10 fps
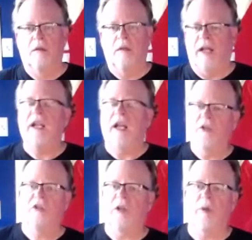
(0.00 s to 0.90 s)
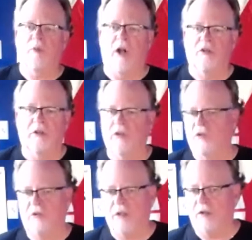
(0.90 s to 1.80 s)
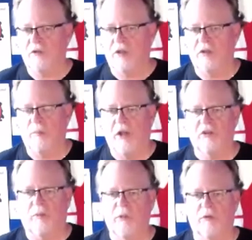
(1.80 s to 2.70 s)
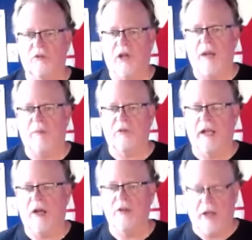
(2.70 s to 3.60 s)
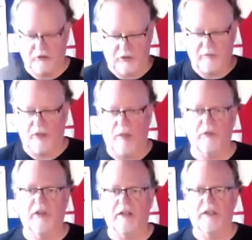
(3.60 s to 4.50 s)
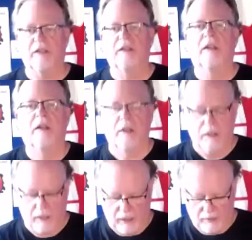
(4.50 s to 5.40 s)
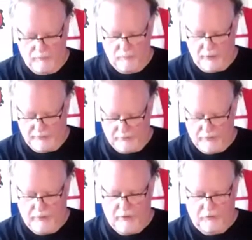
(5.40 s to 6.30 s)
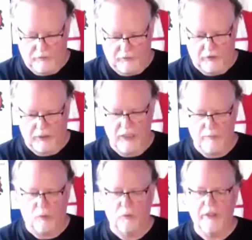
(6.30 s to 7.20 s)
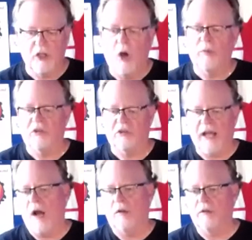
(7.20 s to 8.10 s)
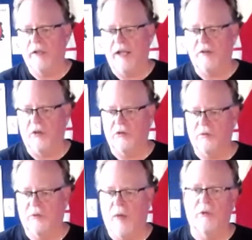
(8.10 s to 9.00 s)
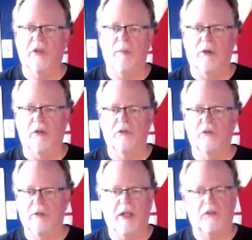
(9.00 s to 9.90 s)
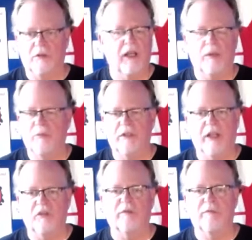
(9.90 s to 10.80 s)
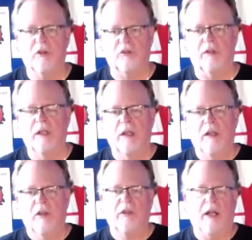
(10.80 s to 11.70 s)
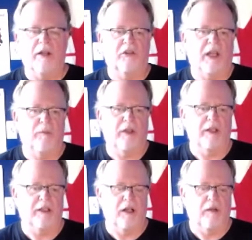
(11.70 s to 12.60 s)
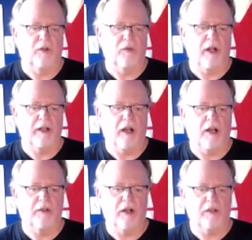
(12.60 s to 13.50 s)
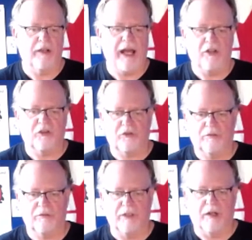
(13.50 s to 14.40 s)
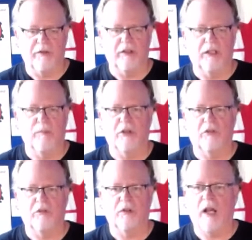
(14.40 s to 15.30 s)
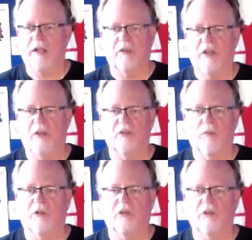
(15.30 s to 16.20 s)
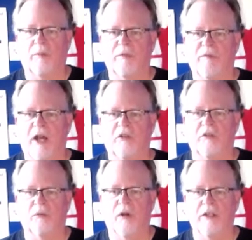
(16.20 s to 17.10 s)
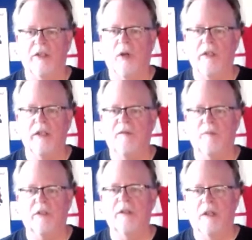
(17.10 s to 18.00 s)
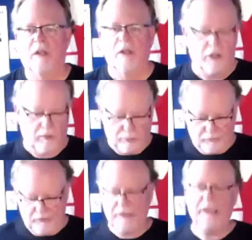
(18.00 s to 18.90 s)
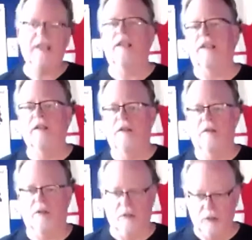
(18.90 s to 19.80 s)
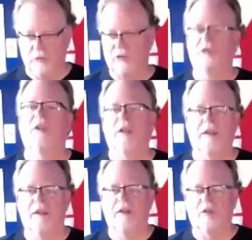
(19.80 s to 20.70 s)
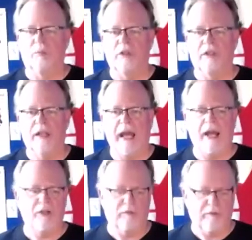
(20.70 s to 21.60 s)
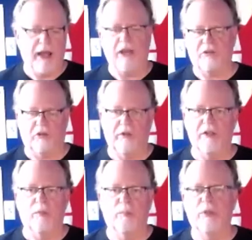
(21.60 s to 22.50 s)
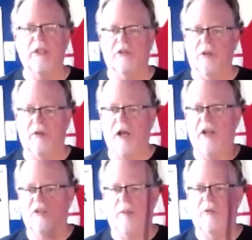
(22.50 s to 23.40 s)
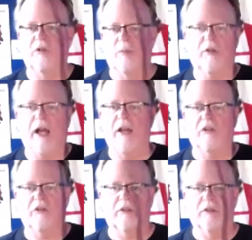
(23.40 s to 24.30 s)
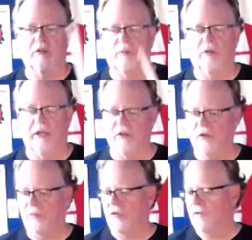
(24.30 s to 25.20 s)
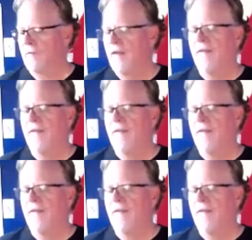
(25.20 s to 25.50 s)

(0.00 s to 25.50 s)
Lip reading: And there's gonna be pressure. It just, it depends on people's chops and how you actually develop your technique. But to keep a really open sound at those upper tempos, you gotta be as efficient. It's kind of the same thing, if you're running a 100-yard dash, in the Olympics, you're not gonna tense your muscles up the faster you run. You have to be completely loose to be at your fastest or at your peak. So the concept still applies to playing drums too.